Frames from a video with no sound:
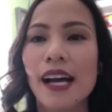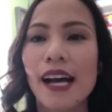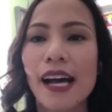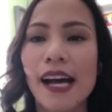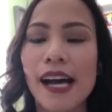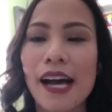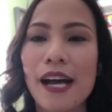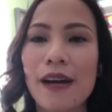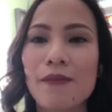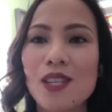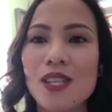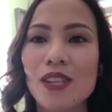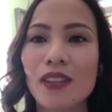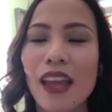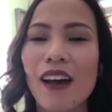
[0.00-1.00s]
Um,
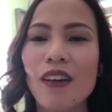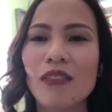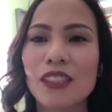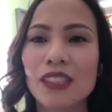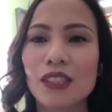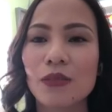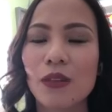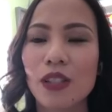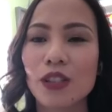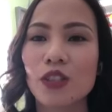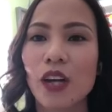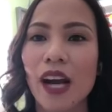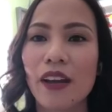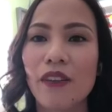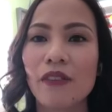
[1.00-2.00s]
so that was what
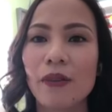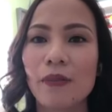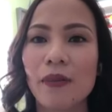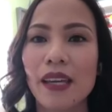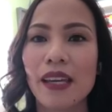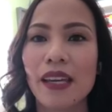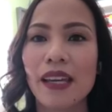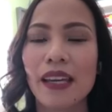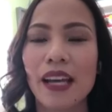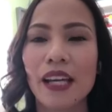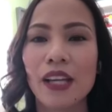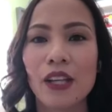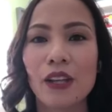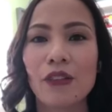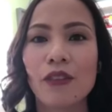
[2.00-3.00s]
driving me and
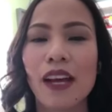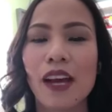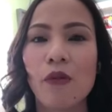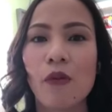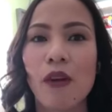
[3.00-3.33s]
I knew that